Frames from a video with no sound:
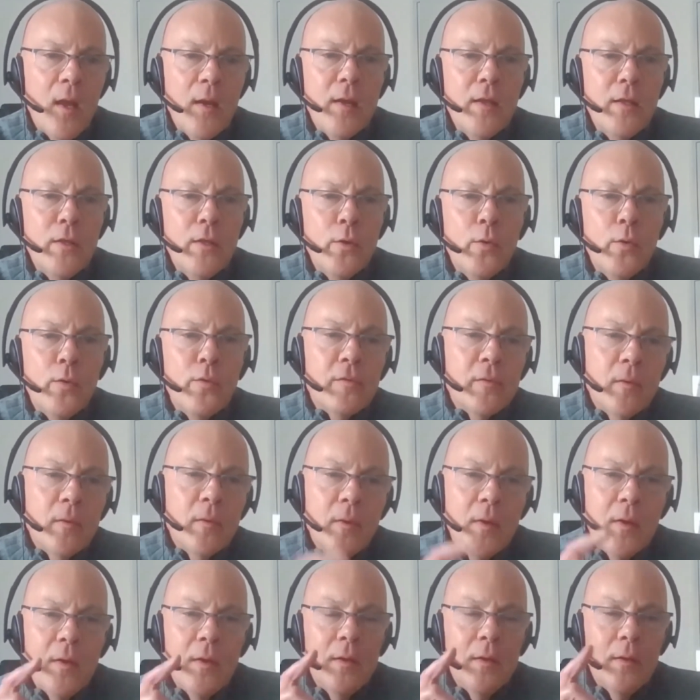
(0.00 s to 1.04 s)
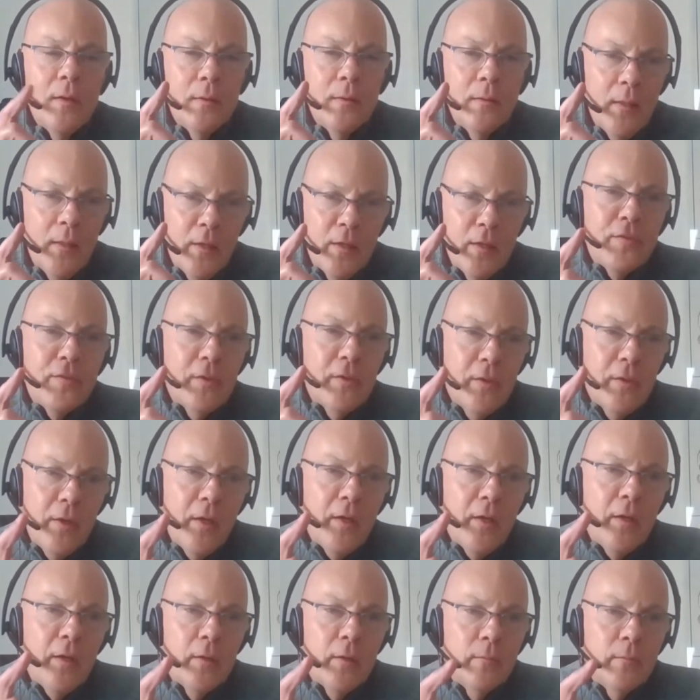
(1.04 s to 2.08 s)
And I used, here's the
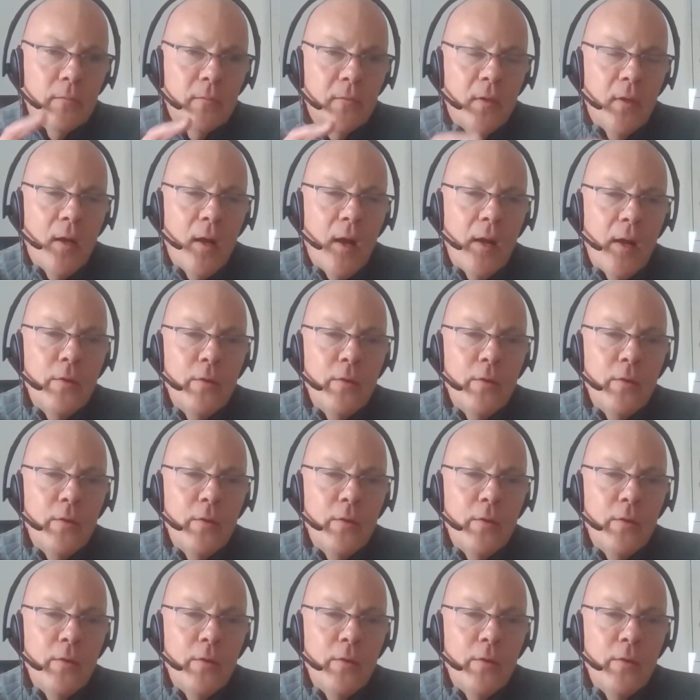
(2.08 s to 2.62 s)
kicker, I